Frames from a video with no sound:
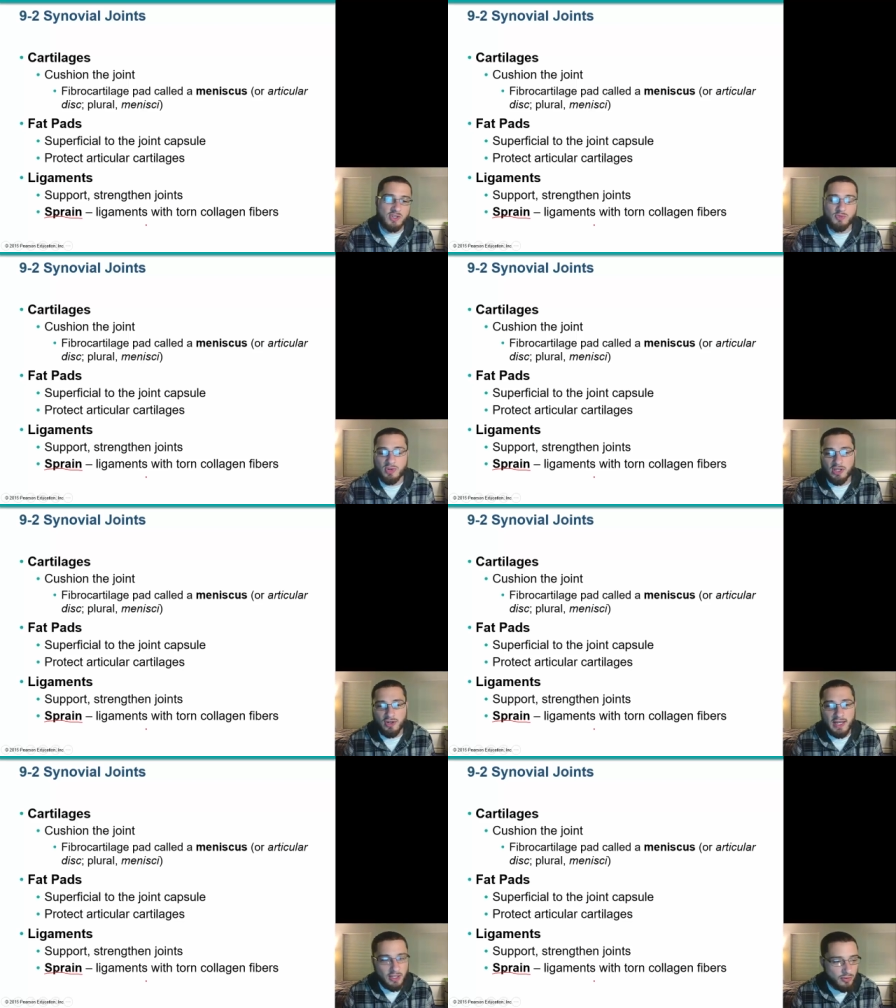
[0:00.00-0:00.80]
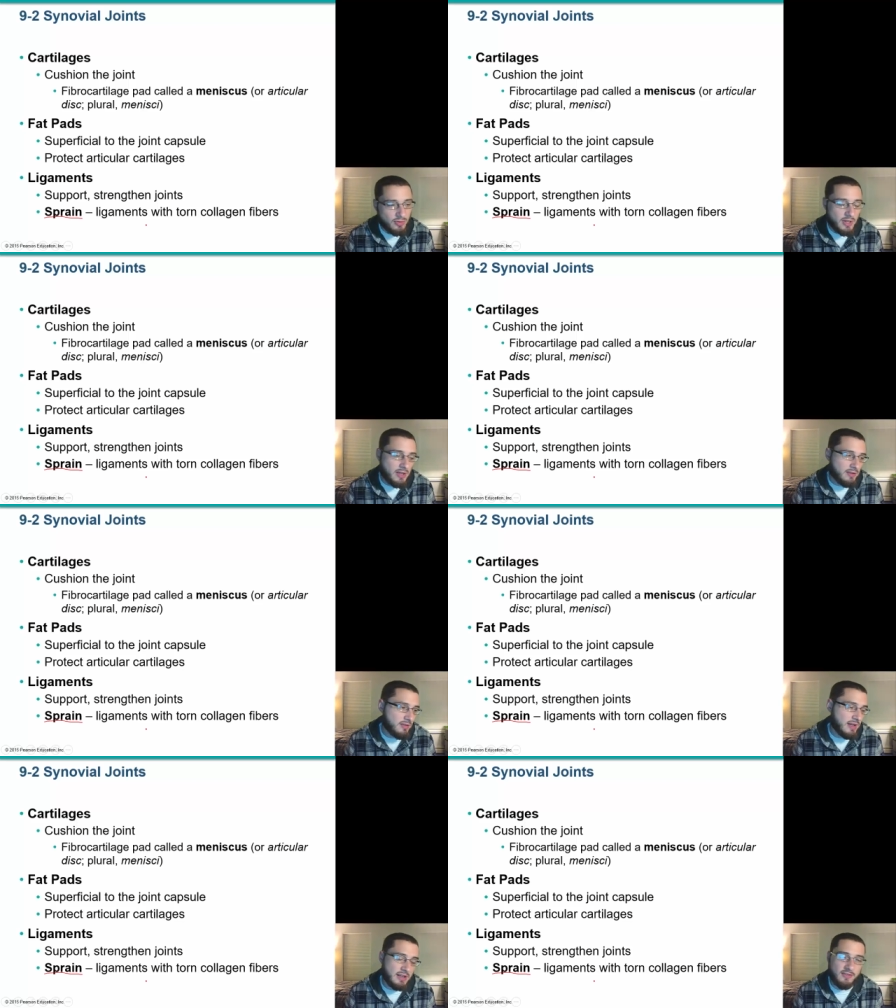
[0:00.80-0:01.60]
You sprain your ankle,
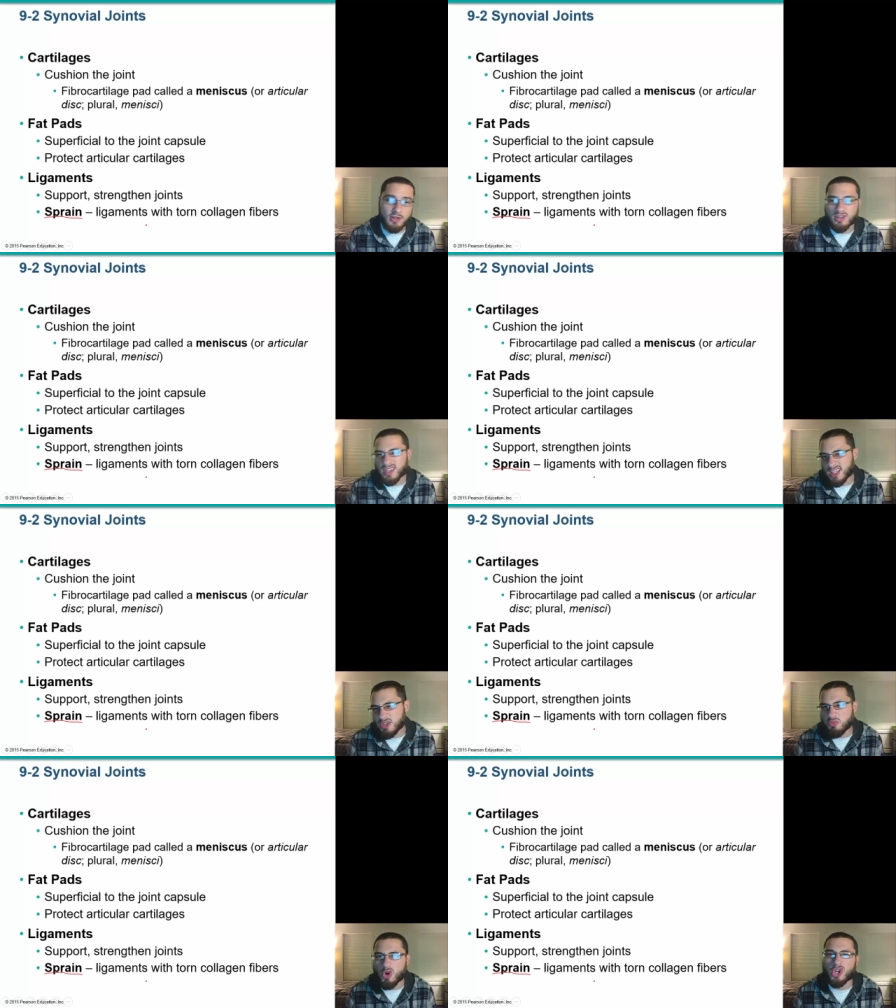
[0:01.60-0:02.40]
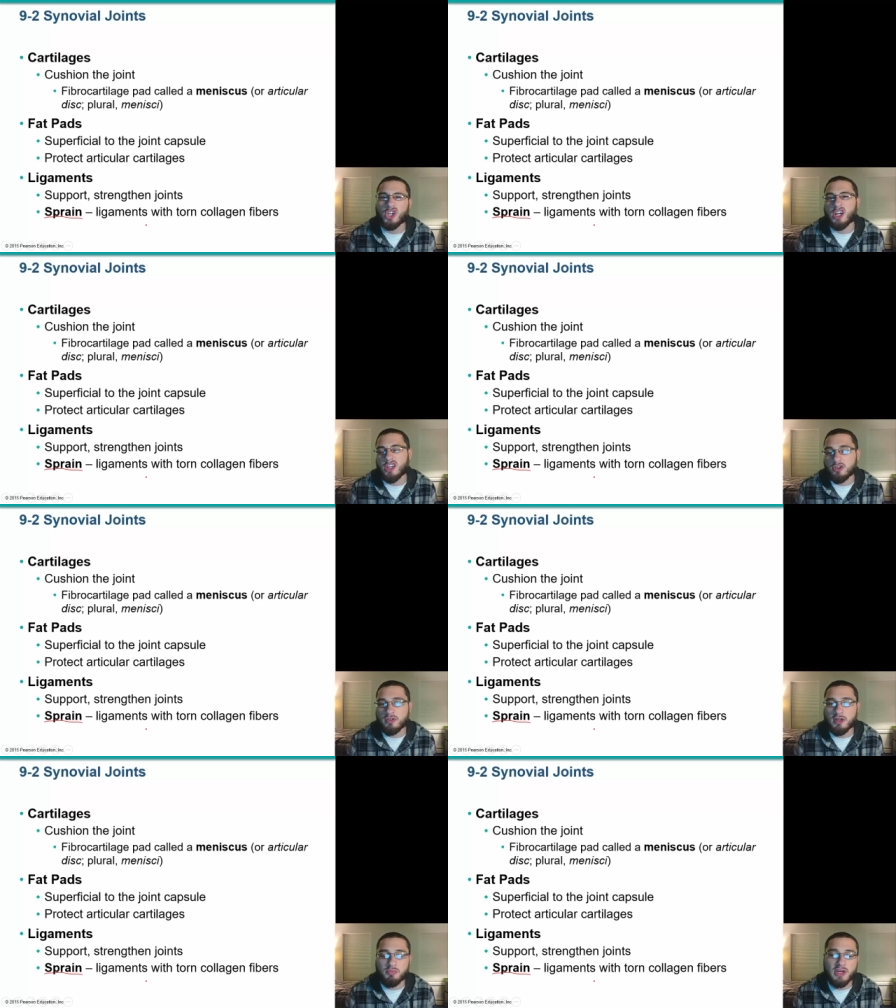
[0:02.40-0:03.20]
they're not going to tell you, yeah, keep walking on it,
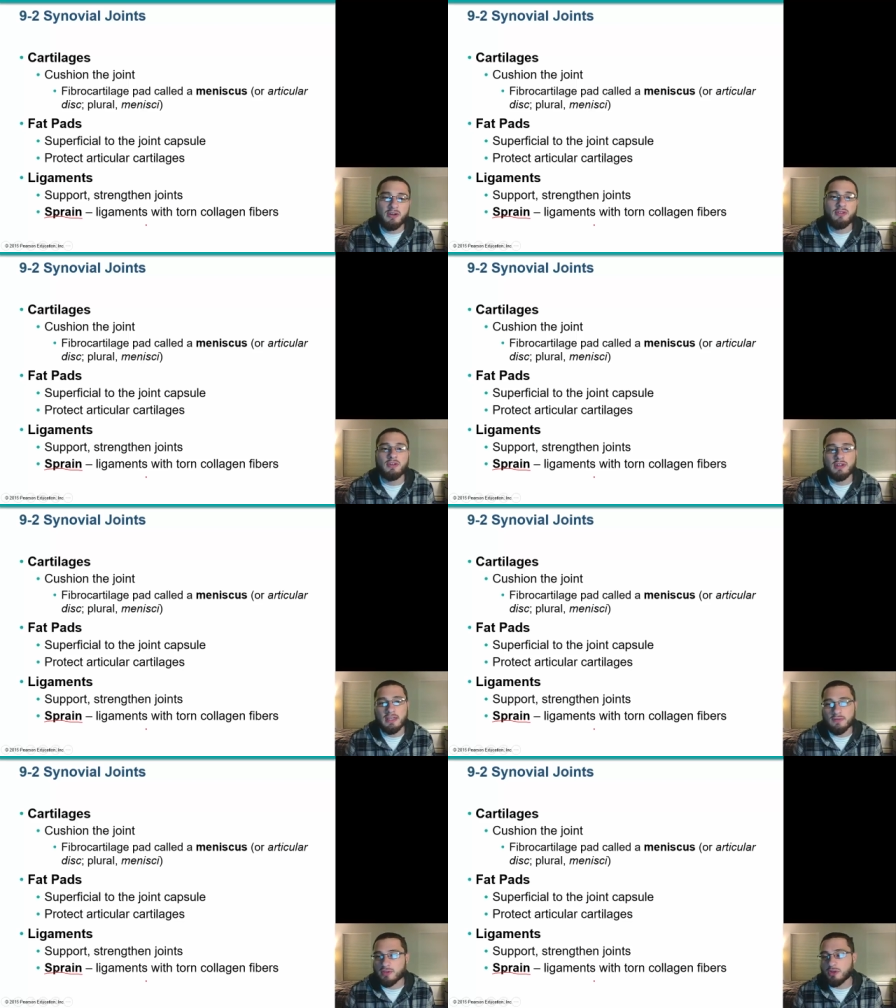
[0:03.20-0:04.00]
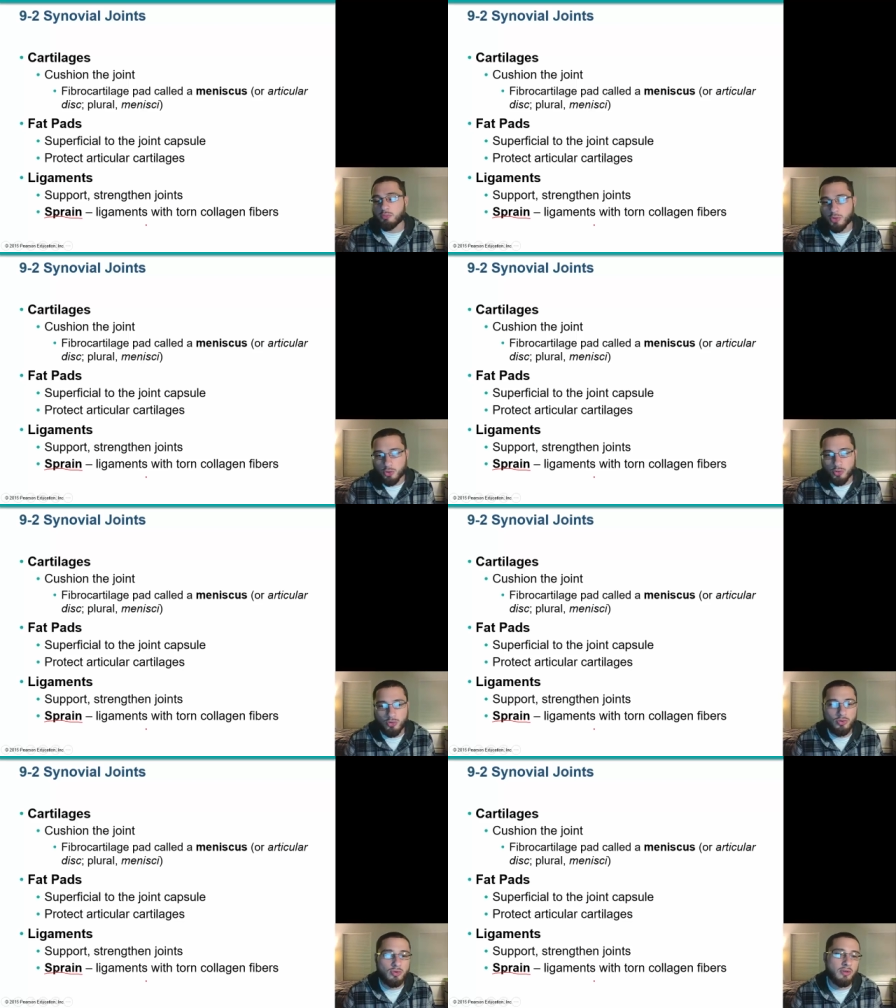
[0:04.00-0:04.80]
it'll get better. They're going to give you a
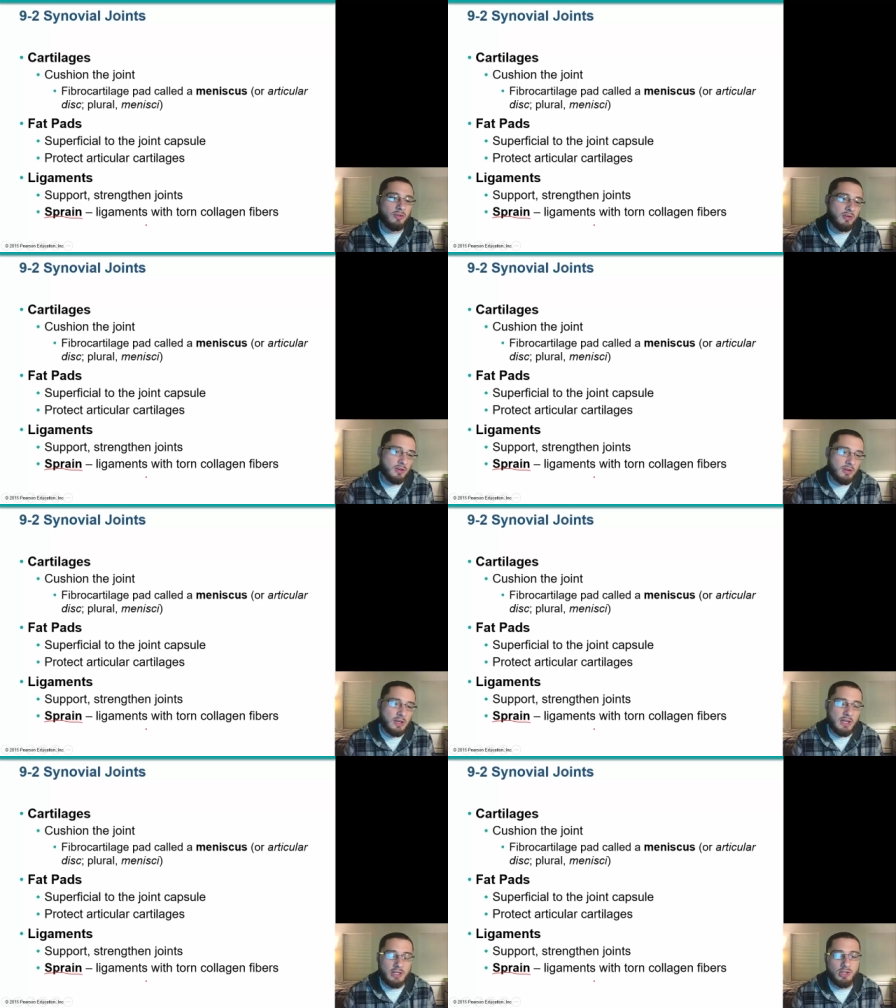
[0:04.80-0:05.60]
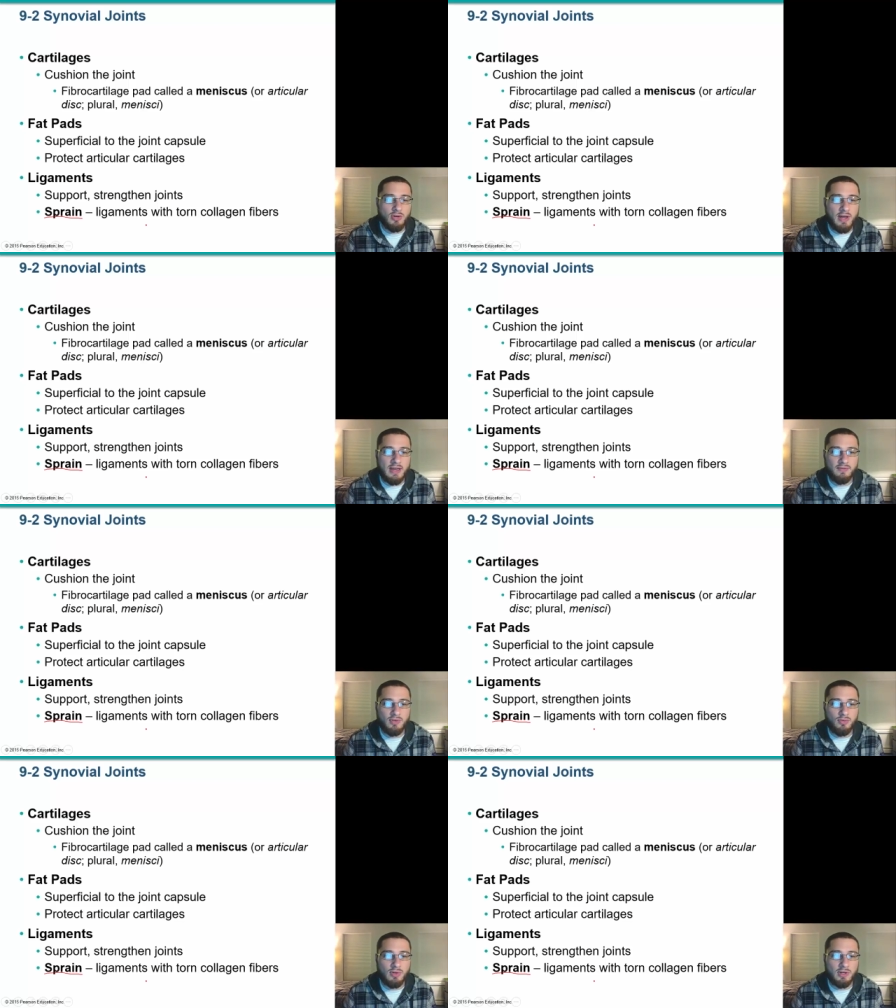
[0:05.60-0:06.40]
boot, or they're going to have
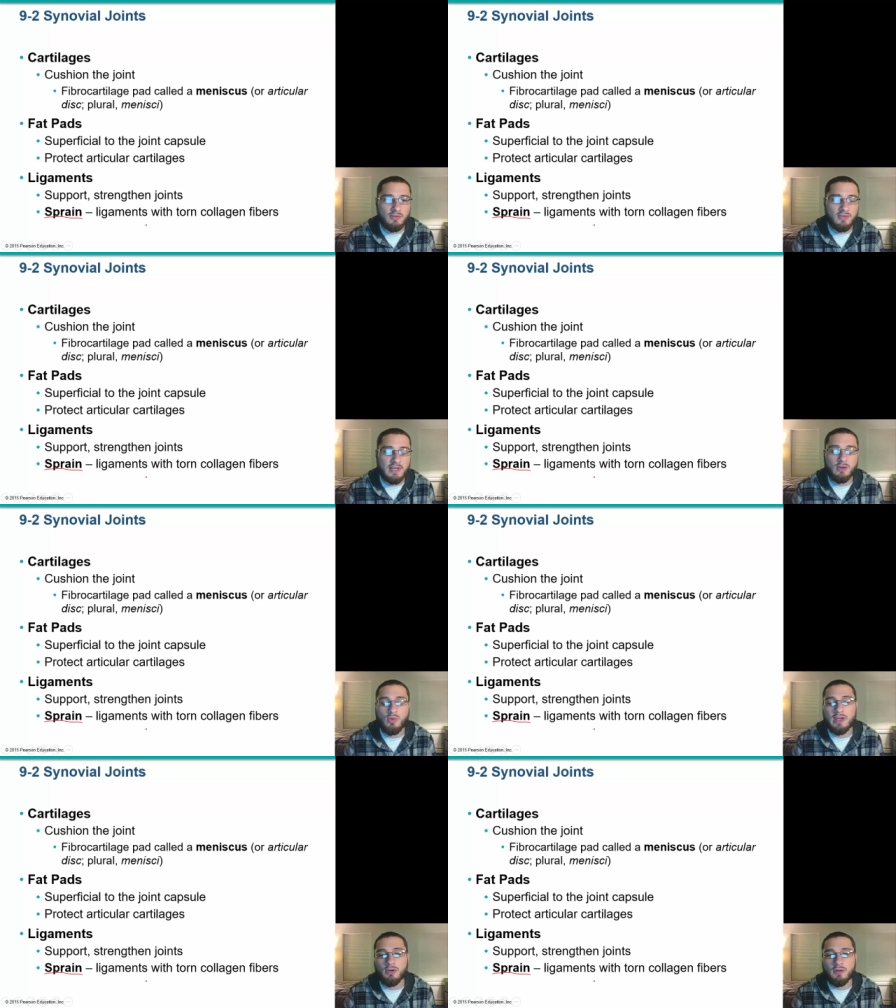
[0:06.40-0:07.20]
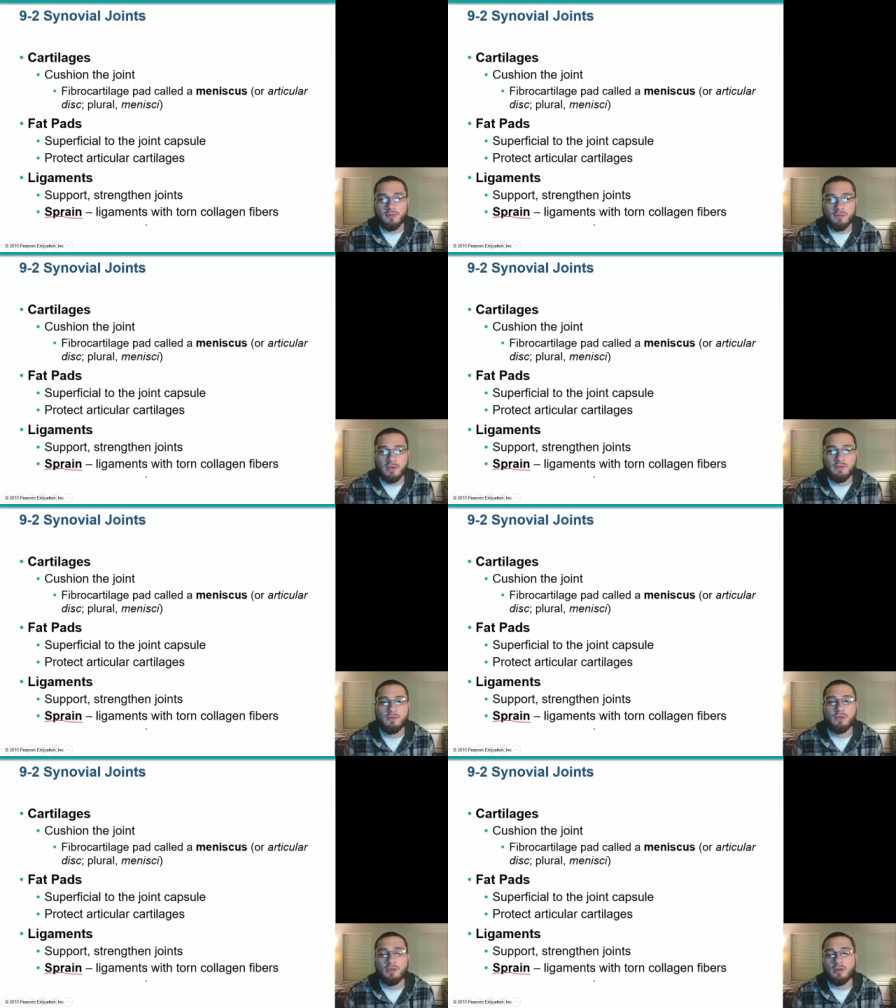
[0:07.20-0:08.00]
you take weight off of it
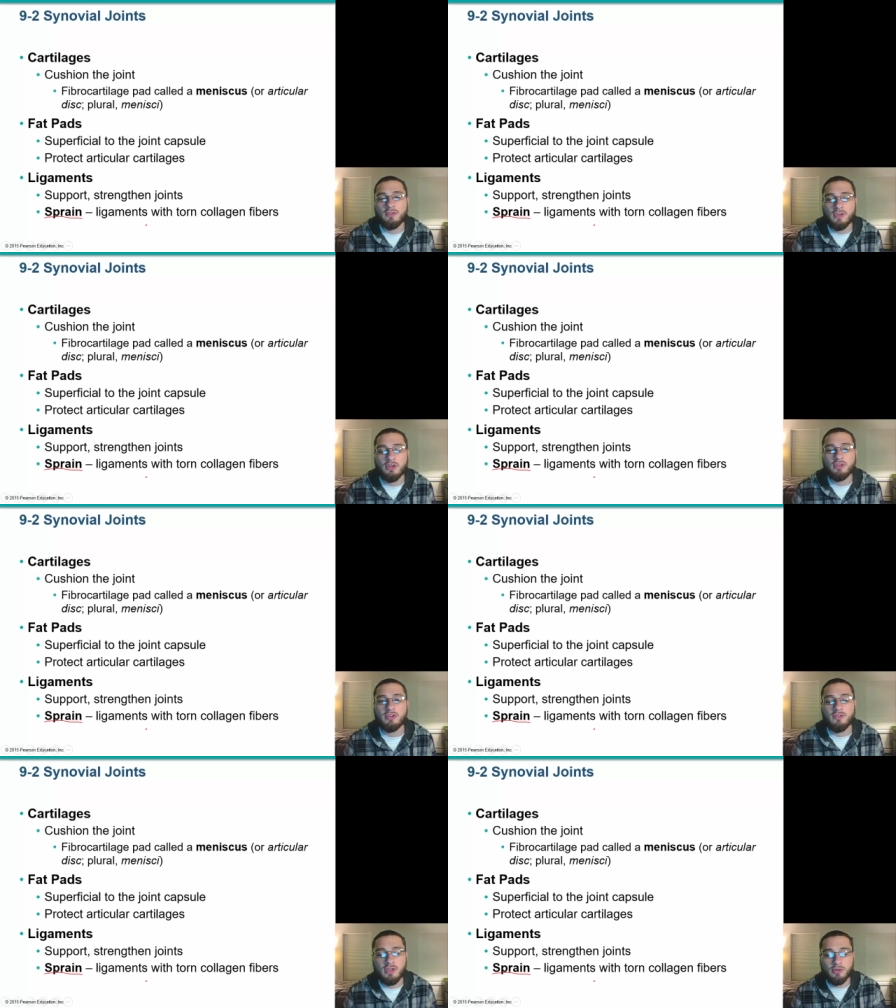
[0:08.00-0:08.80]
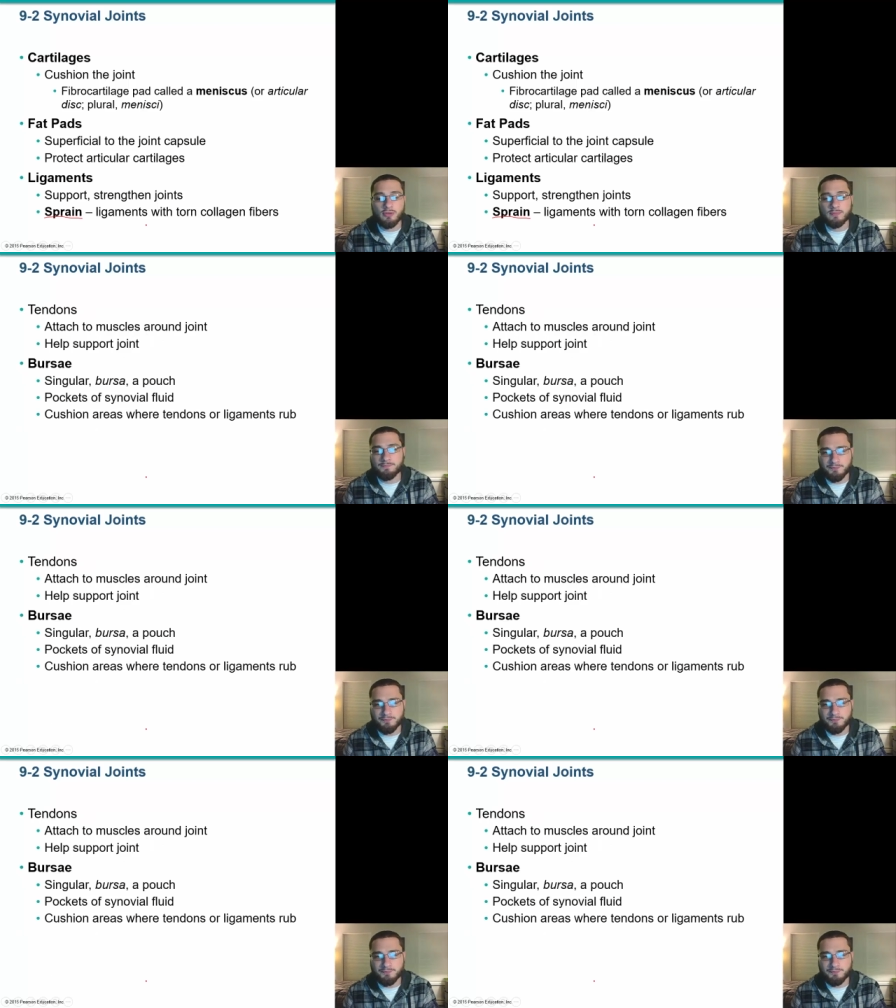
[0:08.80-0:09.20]
until it is healed.